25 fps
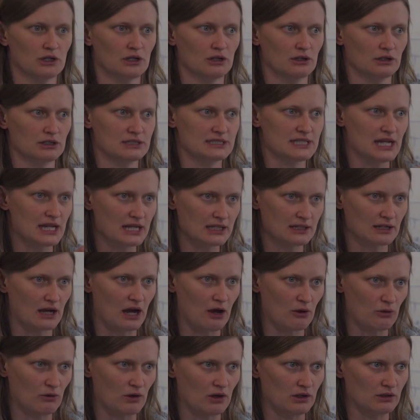uh, take
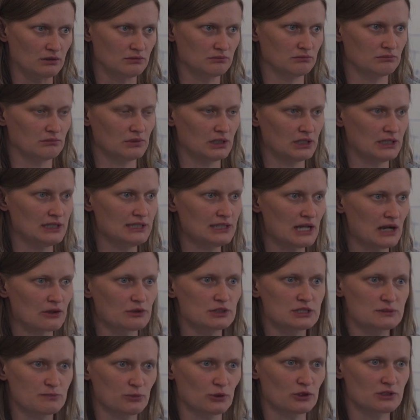our linear
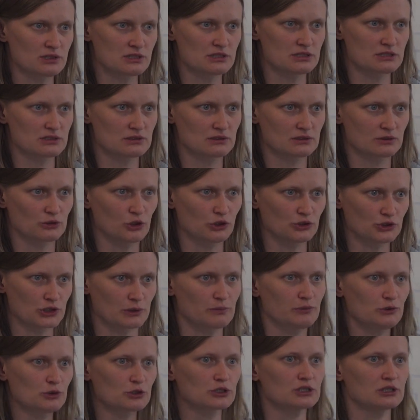response
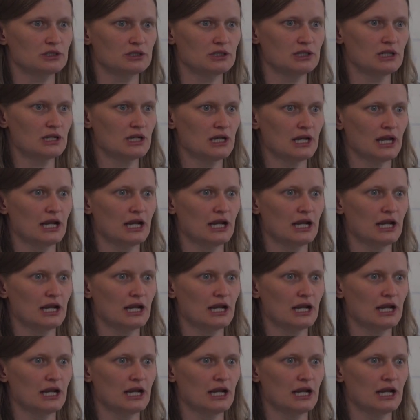contribution